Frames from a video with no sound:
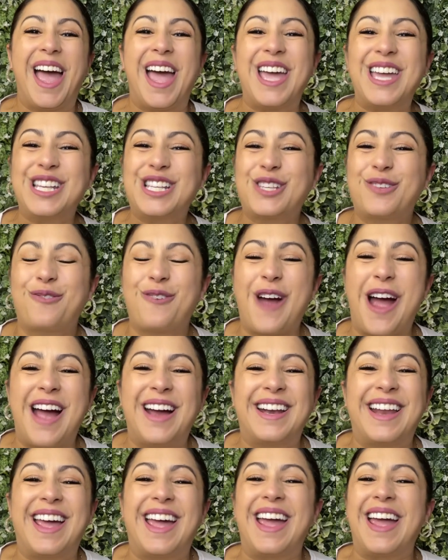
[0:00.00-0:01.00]
It's
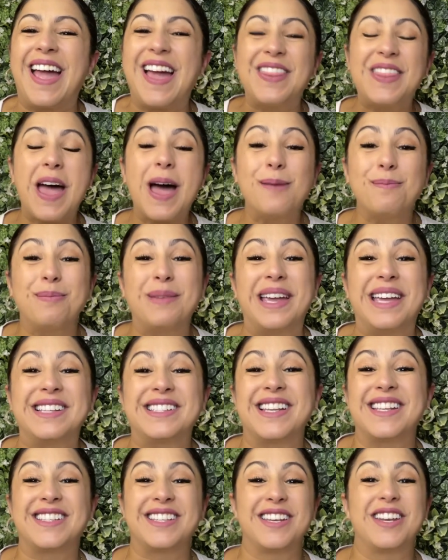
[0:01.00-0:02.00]
Friday, and that
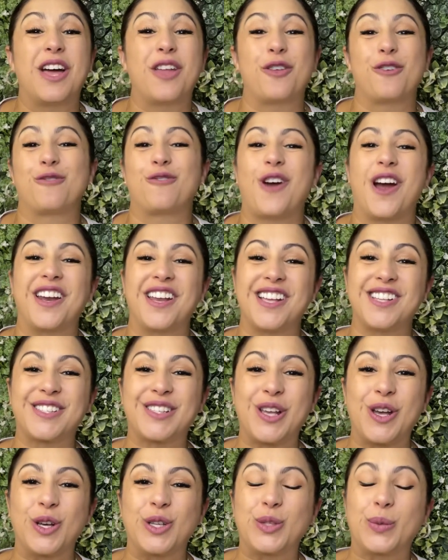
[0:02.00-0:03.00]
means it's another Friday
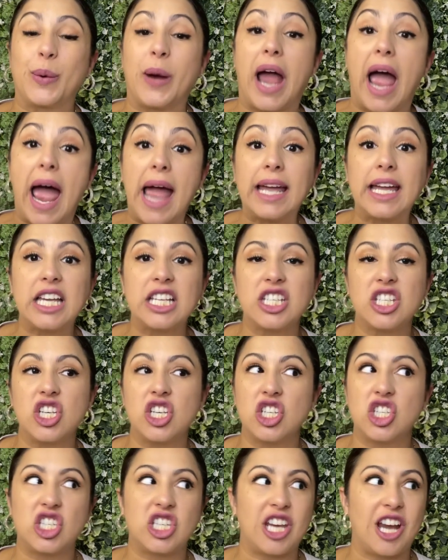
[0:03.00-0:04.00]
Sews where I get
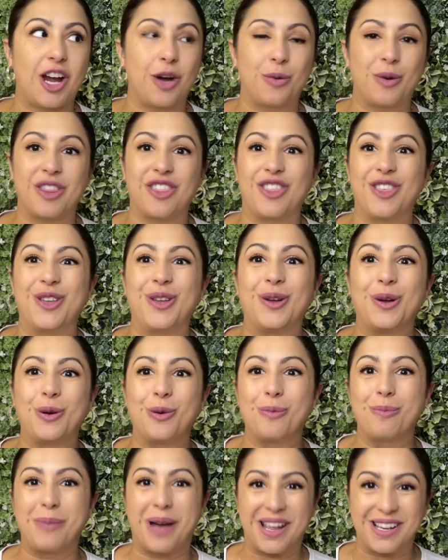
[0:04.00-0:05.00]
to share with you
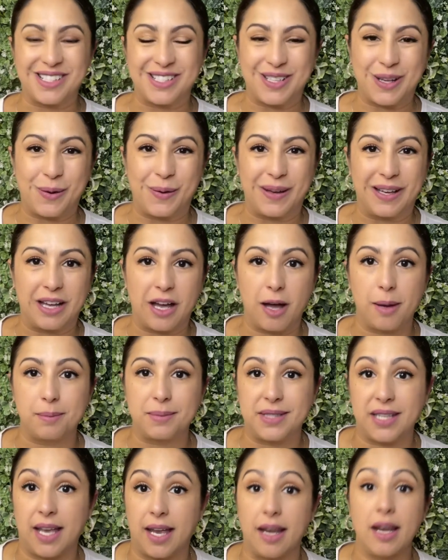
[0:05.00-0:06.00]
my sewing
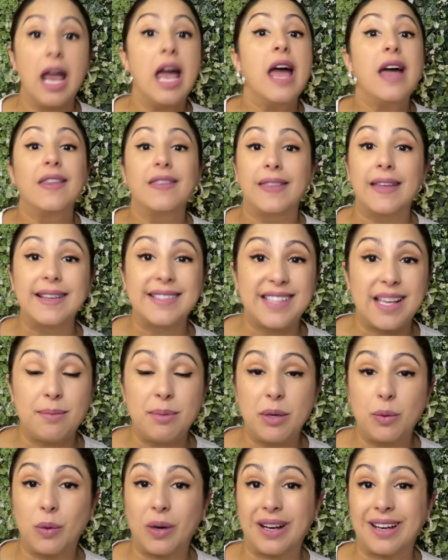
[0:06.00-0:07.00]
update things I've
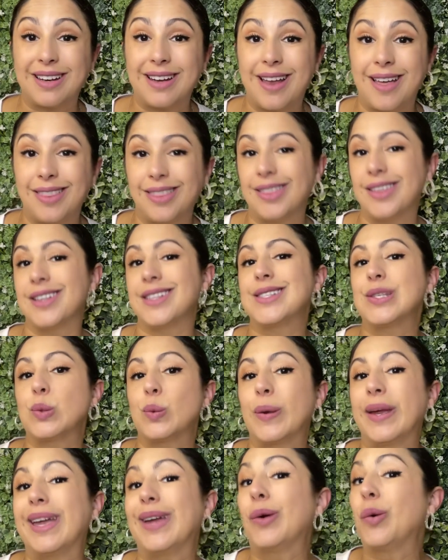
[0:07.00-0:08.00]
been working on this
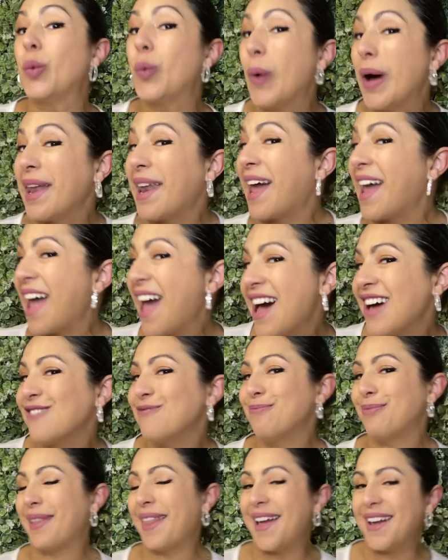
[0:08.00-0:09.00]
week, what I
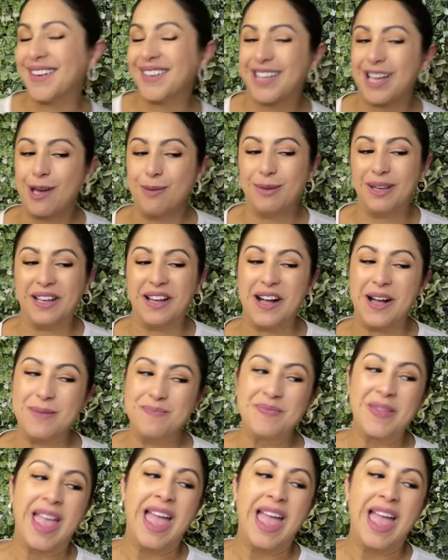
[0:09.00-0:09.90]
have planned coming up,